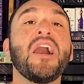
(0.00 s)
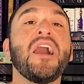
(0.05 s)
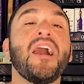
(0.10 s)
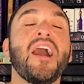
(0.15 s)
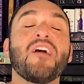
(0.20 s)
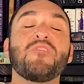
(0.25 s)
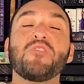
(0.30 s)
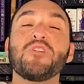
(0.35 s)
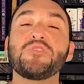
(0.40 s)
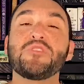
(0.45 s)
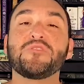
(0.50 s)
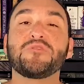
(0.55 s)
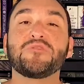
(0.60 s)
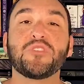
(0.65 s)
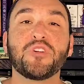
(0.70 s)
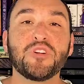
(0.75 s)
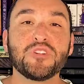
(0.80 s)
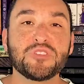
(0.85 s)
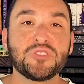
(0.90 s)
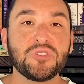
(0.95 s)
I've read the
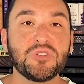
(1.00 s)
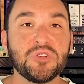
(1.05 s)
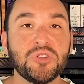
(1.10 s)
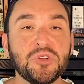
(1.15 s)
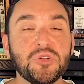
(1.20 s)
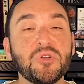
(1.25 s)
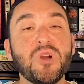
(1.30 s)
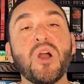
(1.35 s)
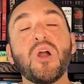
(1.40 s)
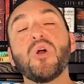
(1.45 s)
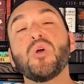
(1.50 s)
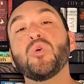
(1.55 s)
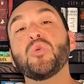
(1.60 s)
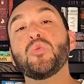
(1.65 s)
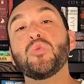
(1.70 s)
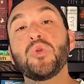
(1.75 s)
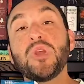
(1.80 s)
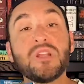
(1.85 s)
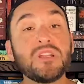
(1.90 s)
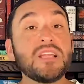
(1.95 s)
first 2,
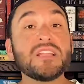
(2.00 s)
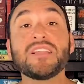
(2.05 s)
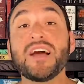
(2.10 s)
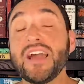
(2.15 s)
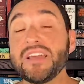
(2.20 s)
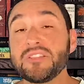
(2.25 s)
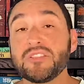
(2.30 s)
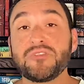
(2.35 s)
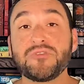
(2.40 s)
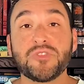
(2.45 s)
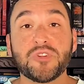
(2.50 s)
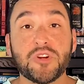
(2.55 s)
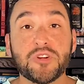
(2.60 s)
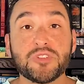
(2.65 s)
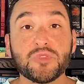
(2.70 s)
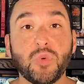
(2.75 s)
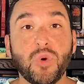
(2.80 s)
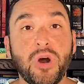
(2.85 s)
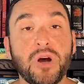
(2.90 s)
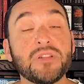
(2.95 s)
really liked the
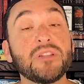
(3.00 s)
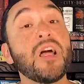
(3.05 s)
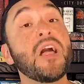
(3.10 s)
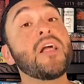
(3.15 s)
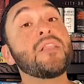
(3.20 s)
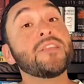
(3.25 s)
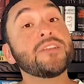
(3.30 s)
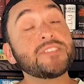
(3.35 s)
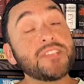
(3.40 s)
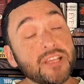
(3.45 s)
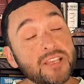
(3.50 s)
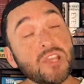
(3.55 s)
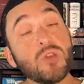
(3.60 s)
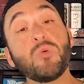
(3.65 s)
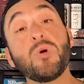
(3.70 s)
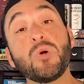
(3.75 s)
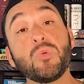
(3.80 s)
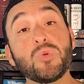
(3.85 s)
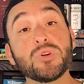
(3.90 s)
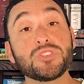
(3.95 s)
first one. The second
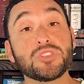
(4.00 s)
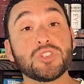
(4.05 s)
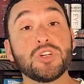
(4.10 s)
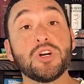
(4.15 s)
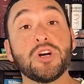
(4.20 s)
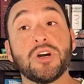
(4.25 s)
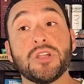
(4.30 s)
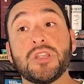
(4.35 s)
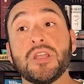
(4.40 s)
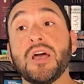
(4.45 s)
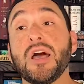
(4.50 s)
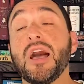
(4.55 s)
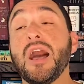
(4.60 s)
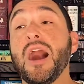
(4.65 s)
one was good.